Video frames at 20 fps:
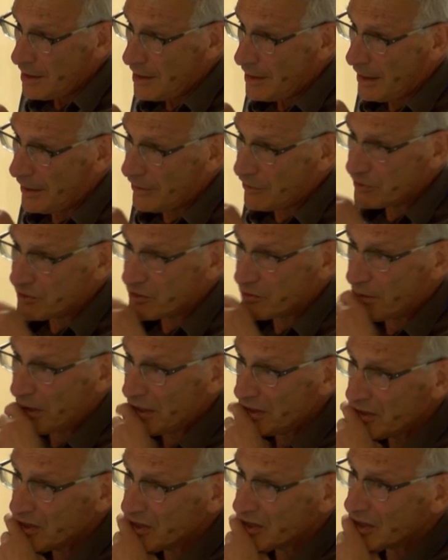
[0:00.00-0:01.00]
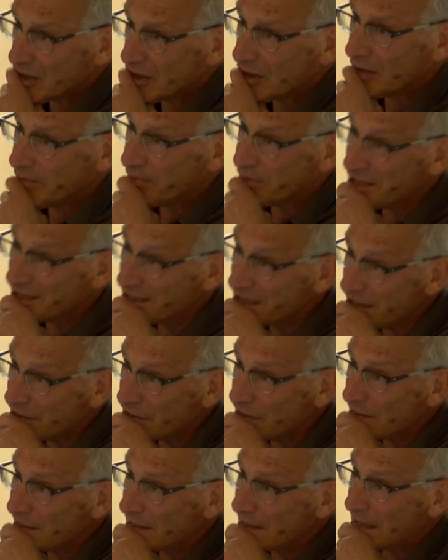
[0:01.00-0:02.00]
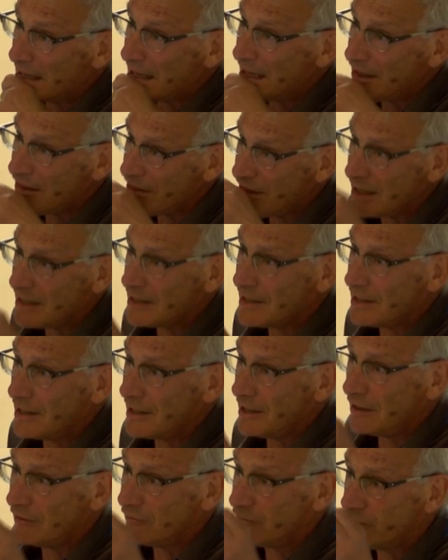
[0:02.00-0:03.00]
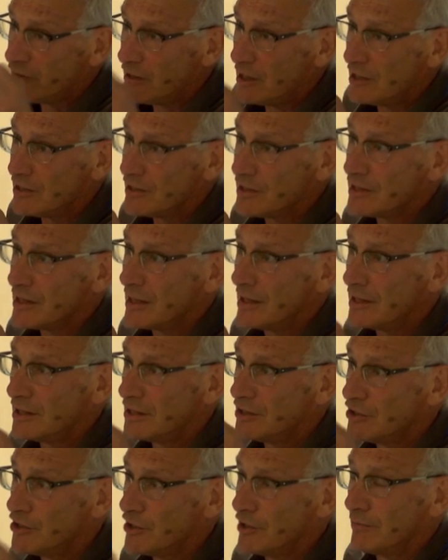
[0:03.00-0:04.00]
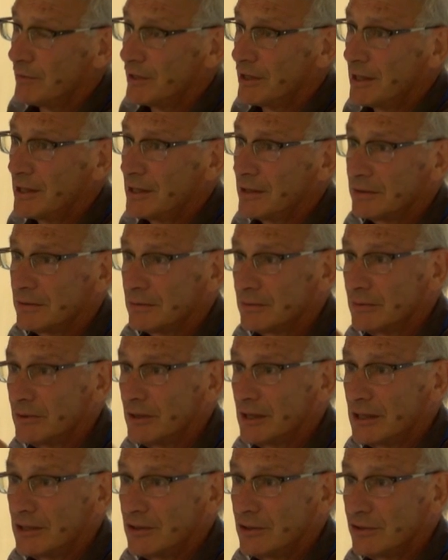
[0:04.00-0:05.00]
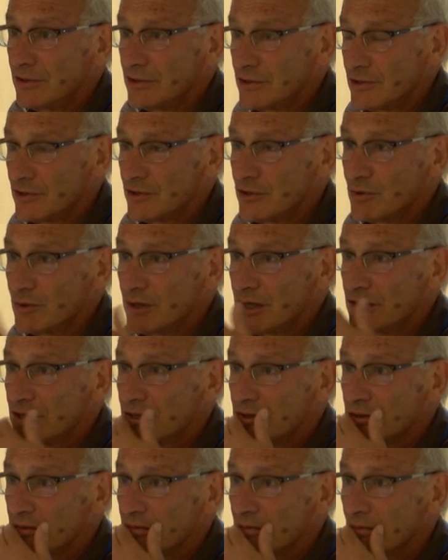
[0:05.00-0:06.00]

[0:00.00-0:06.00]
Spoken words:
Now the response, particularly I think in France and in Germany, where I know the situation